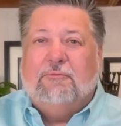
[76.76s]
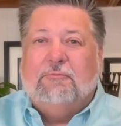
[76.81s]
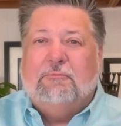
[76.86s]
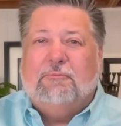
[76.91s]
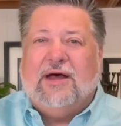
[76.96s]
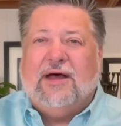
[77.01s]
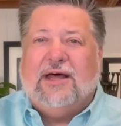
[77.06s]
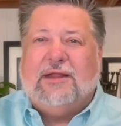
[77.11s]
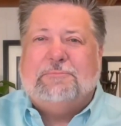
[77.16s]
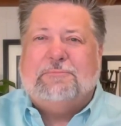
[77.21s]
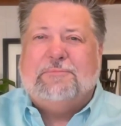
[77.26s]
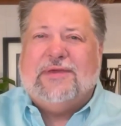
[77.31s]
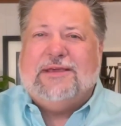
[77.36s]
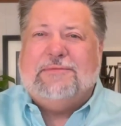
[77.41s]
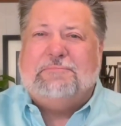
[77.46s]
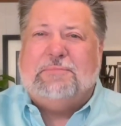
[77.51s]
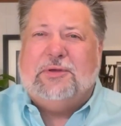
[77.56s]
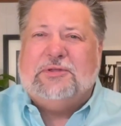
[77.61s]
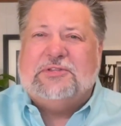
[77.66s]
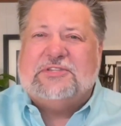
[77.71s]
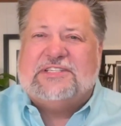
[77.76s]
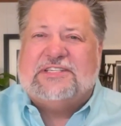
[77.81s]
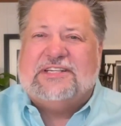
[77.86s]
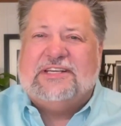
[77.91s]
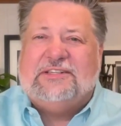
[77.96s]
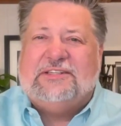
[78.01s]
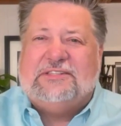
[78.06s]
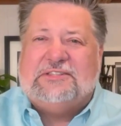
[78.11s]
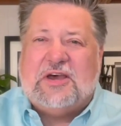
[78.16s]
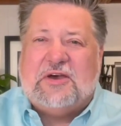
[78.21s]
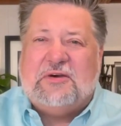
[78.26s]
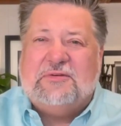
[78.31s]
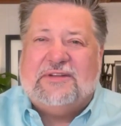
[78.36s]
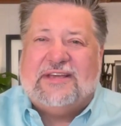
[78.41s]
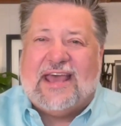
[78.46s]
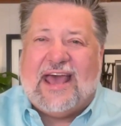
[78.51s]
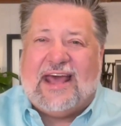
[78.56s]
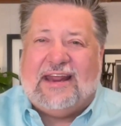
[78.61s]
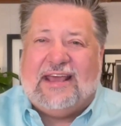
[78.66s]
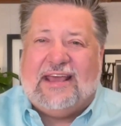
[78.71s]
But people still don't
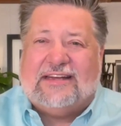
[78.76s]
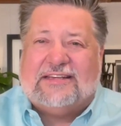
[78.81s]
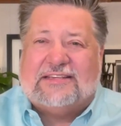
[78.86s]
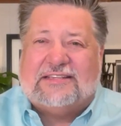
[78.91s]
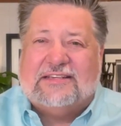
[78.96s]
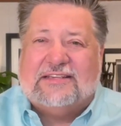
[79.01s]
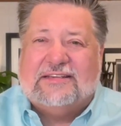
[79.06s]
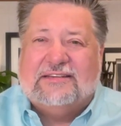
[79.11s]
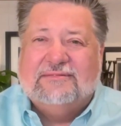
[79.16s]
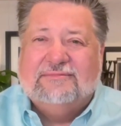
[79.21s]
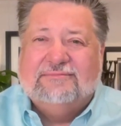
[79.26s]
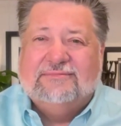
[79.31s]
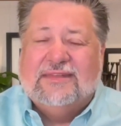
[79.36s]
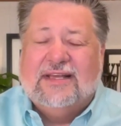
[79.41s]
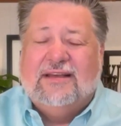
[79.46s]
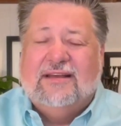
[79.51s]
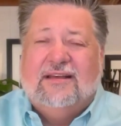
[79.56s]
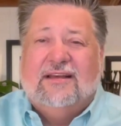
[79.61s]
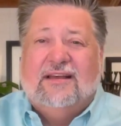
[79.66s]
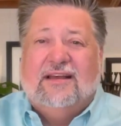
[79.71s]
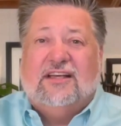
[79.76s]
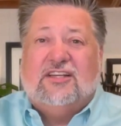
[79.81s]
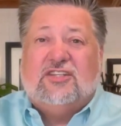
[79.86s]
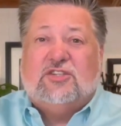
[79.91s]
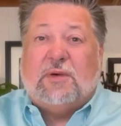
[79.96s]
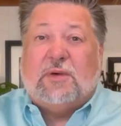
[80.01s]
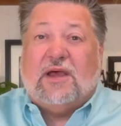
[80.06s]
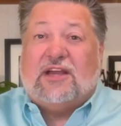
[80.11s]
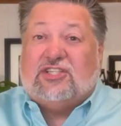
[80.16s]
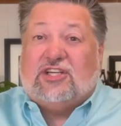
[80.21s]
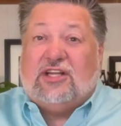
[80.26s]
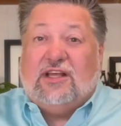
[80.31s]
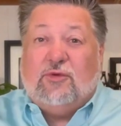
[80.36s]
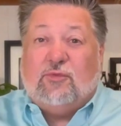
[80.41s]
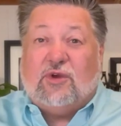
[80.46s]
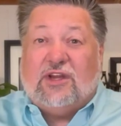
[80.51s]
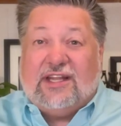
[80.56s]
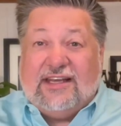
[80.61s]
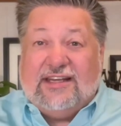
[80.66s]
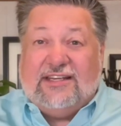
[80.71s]
get it, especially
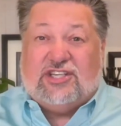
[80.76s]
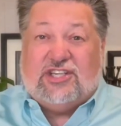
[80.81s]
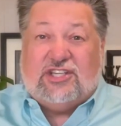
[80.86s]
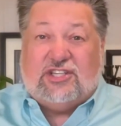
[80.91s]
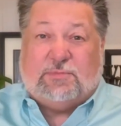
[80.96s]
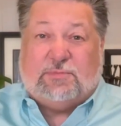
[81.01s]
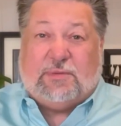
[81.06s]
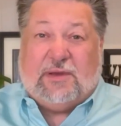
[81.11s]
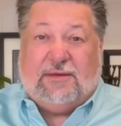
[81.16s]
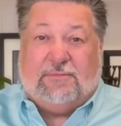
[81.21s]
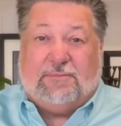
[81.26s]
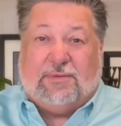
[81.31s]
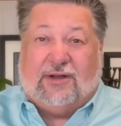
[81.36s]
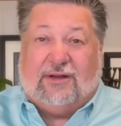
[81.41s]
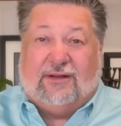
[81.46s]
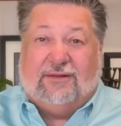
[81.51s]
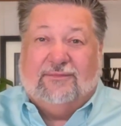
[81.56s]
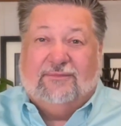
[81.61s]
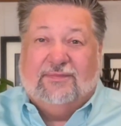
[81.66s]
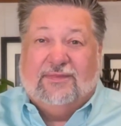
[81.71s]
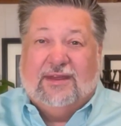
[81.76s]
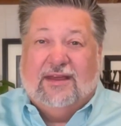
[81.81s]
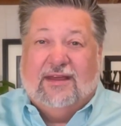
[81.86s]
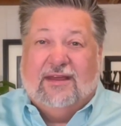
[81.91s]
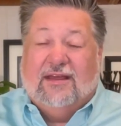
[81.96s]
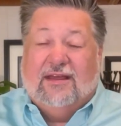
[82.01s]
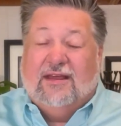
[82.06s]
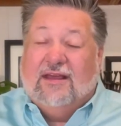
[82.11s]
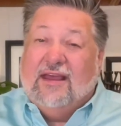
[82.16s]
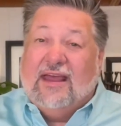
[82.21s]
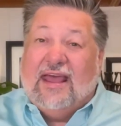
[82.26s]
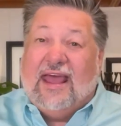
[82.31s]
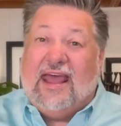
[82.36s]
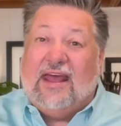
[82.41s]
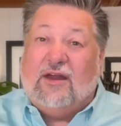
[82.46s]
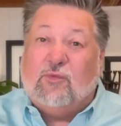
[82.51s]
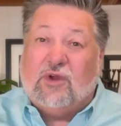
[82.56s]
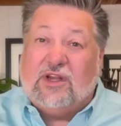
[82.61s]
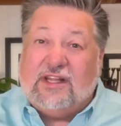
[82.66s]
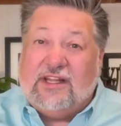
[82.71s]
religious people.
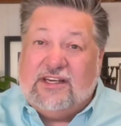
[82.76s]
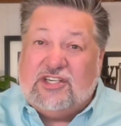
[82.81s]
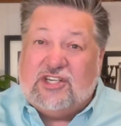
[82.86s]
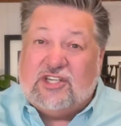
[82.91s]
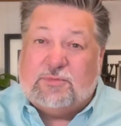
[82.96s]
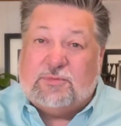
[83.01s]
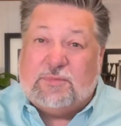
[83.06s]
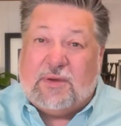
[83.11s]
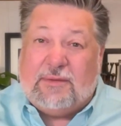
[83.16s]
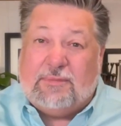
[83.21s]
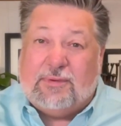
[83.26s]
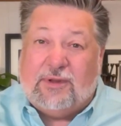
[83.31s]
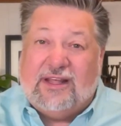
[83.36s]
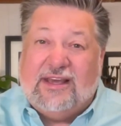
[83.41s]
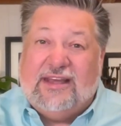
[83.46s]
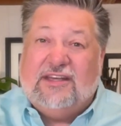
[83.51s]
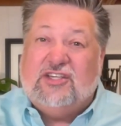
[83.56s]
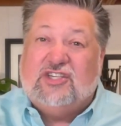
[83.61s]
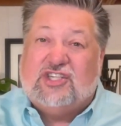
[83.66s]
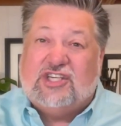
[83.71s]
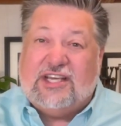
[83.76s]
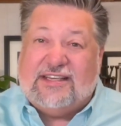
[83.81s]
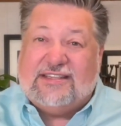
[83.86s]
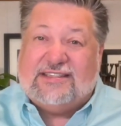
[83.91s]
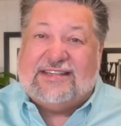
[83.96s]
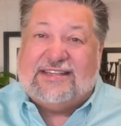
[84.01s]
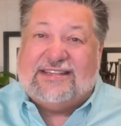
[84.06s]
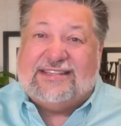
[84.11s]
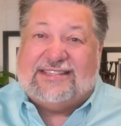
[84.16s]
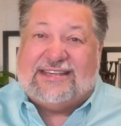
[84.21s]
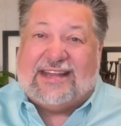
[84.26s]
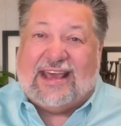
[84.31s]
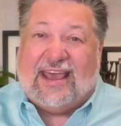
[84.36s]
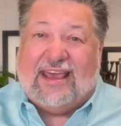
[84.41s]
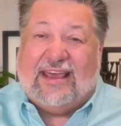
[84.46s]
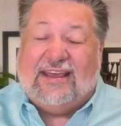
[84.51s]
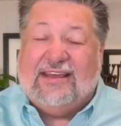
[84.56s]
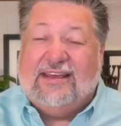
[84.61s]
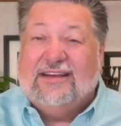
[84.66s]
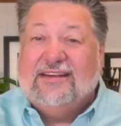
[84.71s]
And religious people in Jesus'
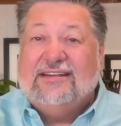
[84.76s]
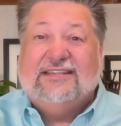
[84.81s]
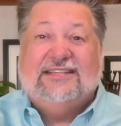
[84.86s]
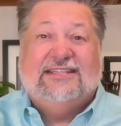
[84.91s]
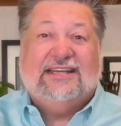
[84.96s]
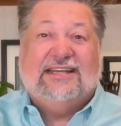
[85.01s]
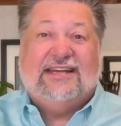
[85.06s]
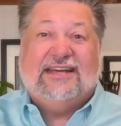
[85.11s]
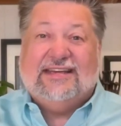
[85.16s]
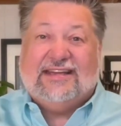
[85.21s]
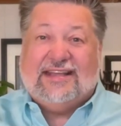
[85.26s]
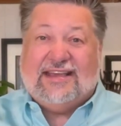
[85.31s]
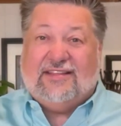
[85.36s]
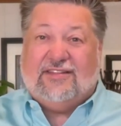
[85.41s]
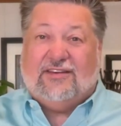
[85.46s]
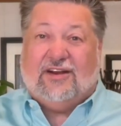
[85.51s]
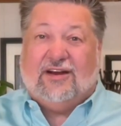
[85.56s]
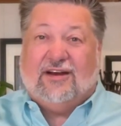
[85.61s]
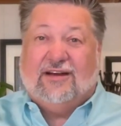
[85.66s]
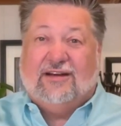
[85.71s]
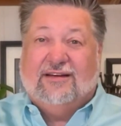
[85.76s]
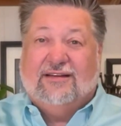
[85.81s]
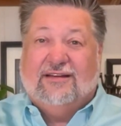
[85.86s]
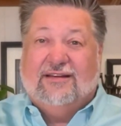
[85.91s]
day didn't either.